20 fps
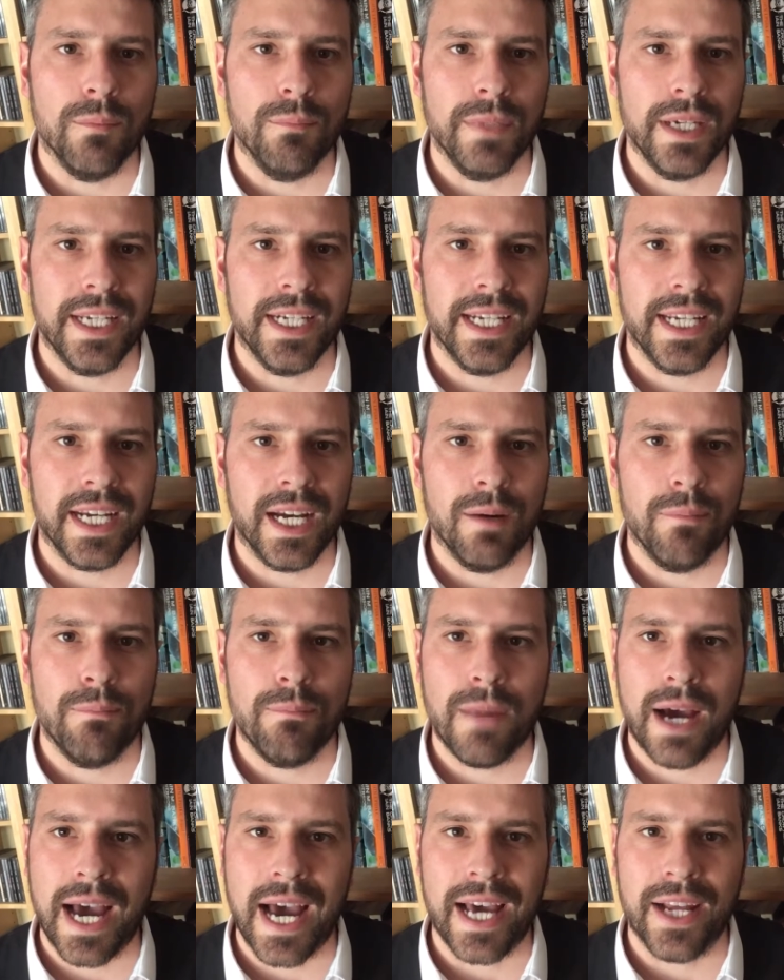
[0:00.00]
meaning
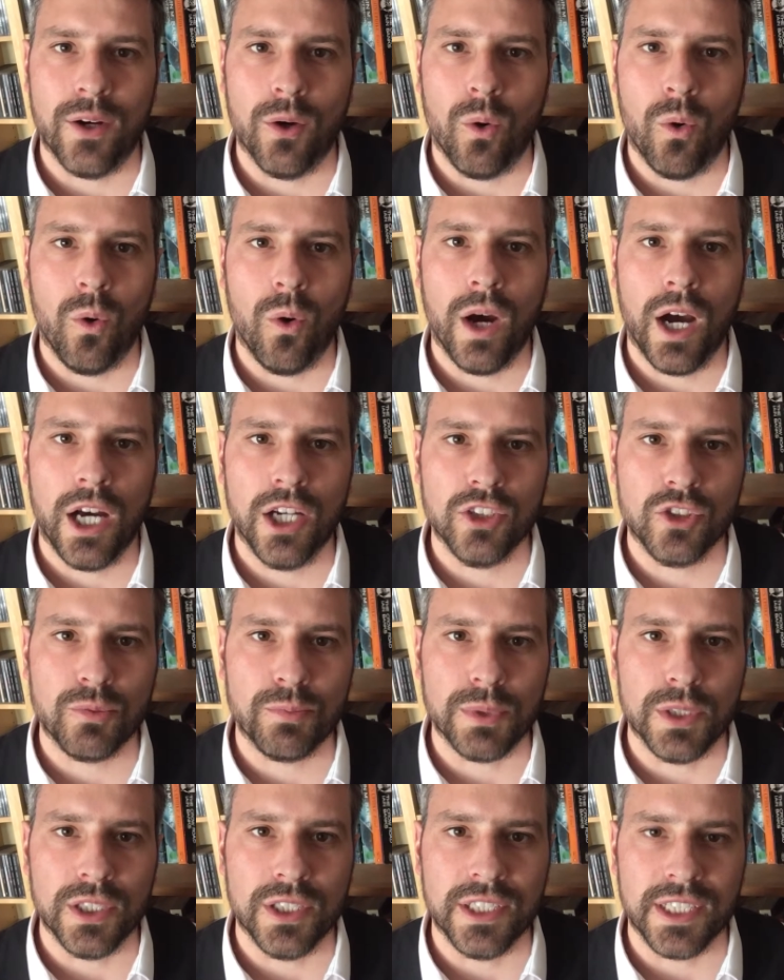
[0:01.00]
man or
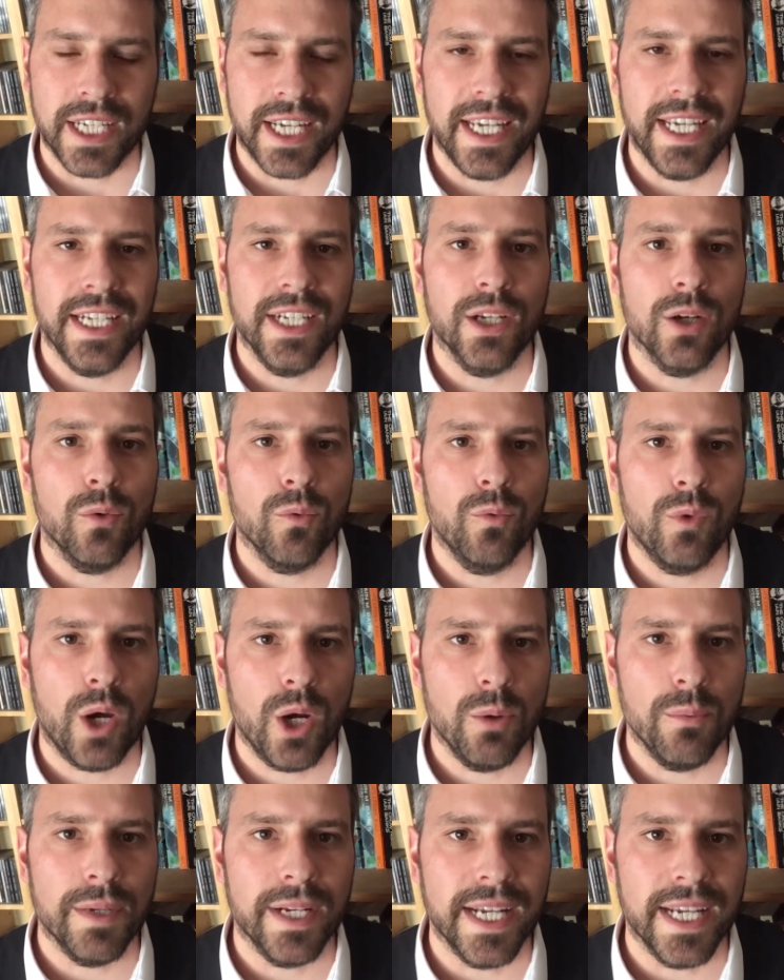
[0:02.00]
husband in
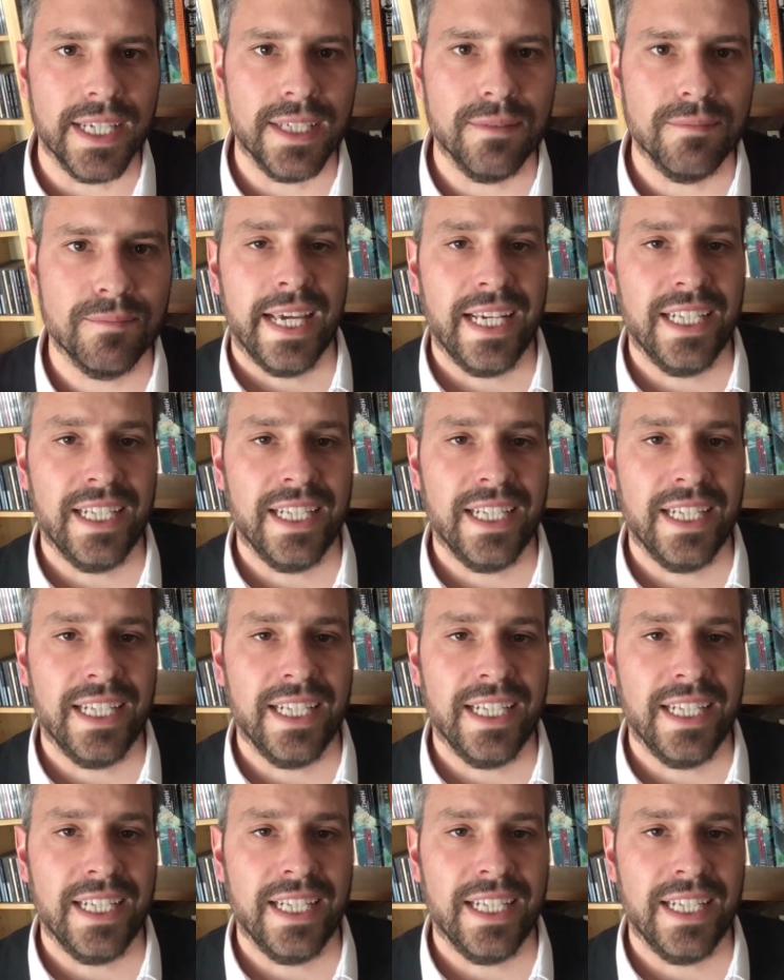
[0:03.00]
Romani.